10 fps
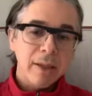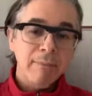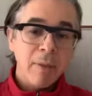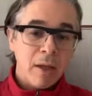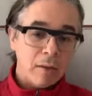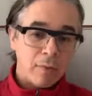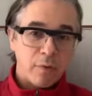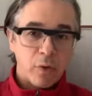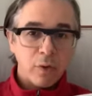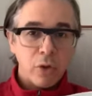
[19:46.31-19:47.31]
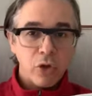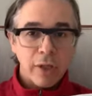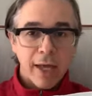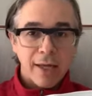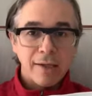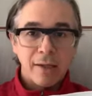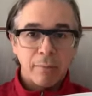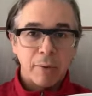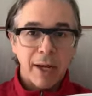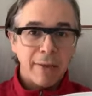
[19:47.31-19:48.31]
the front usually has the
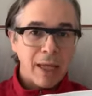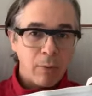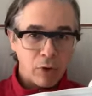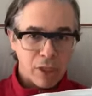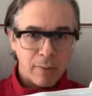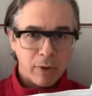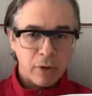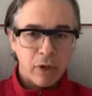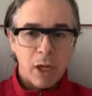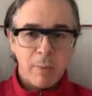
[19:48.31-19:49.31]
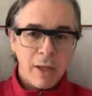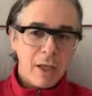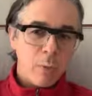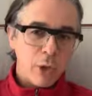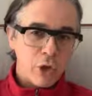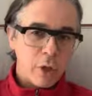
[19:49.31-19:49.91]
brand name or something on top which you don't have on